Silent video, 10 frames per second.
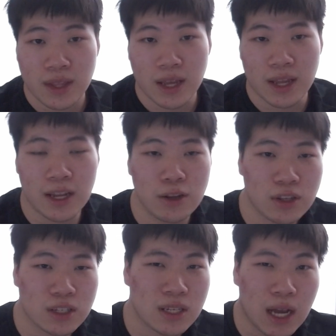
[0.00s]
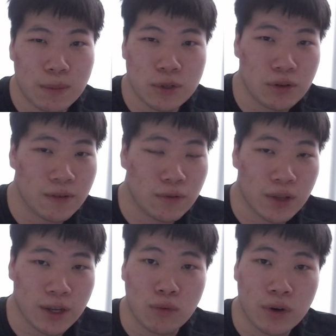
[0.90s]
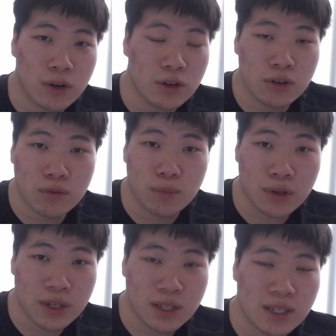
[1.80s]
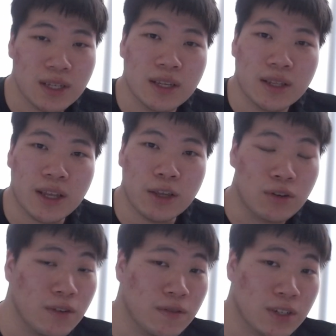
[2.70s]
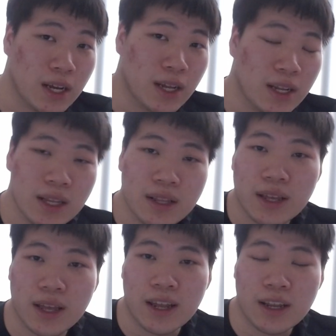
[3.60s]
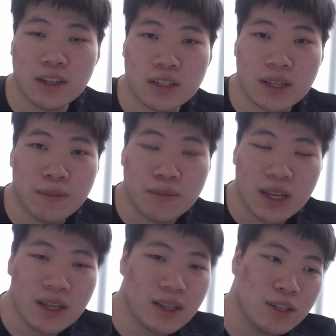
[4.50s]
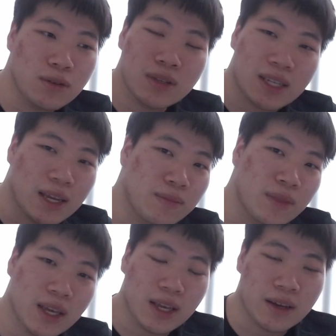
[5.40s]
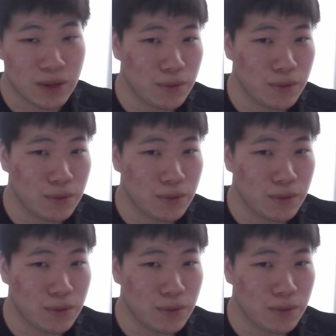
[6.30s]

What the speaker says: And then you can stop shooting for like one or two bullets that you could have shot and then just immediately do the same thing.